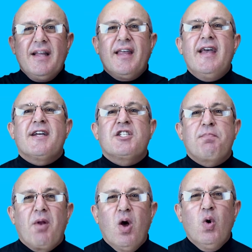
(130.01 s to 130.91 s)
they
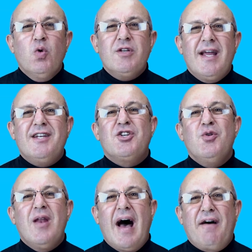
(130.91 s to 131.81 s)
explode
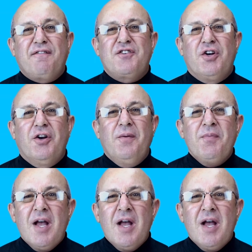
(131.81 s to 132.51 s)
into laughter.